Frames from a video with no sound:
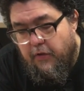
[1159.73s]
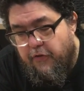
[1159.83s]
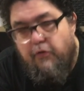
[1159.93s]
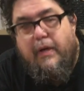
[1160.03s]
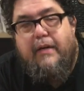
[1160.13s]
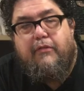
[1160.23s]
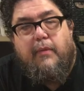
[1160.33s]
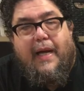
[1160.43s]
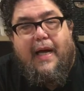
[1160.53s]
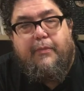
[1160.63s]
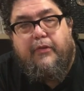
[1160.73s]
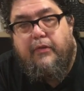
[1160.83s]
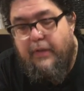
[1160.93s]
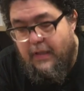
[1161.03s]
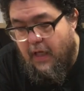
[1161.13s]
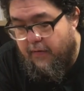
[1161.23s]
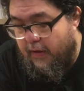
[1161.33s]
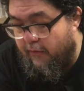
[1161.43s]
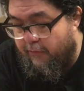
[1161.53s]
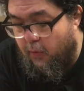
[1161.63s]
straight from absolutely
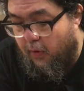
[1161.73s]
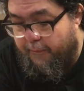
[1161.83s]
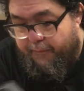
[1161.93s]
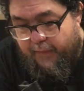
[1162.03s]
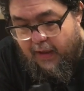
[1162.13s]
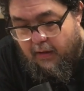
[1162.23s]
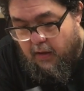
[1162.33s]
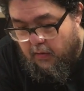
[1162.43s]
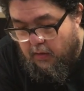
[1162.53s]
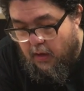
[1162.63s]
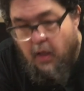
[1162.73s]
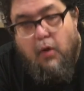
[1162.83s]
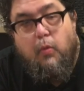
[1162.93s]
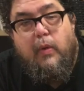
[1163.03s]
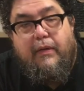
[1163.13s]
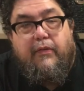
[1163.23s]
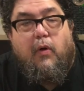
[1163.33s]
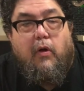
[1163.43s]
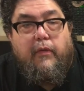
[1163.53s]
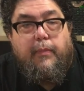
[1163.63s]
nothing for, I don't know, with all the